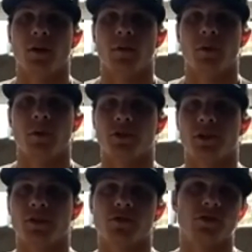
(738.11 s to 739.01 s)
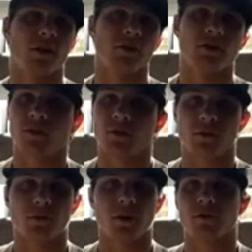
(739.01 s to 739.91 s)
pitching instructor or
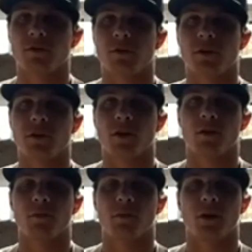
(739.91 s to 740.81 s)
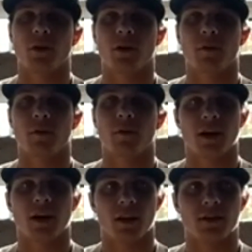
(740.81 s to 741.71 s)
whatever you want to call him, but um, we
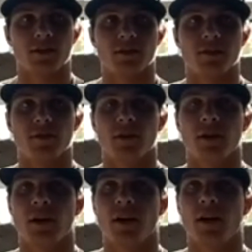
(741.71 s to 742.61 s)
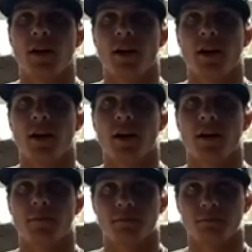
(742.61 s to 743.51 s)
got lessons.
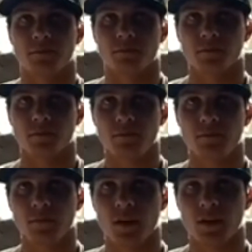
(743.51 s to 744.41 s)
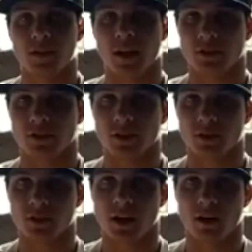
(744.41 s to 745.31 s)
And he's actually a
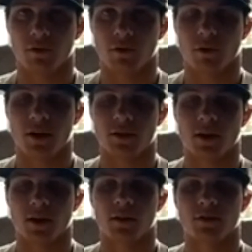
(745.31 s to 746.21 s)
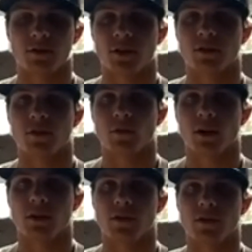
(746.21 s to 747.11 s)
scout for the White Sox, Justin
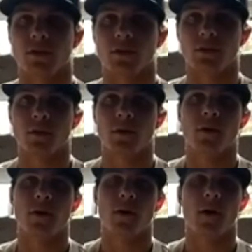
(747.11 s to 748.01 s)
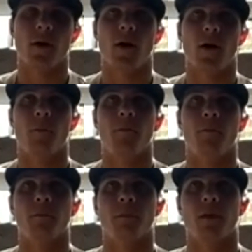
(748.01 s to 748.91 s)
Wexler. Um,
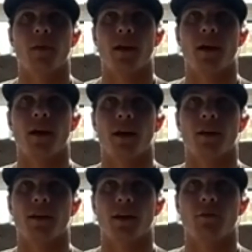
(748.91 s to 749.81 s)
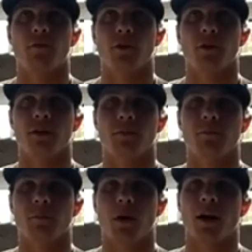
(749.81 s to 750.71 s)
and, and he really
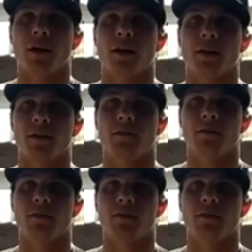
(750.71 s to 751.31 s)
bought in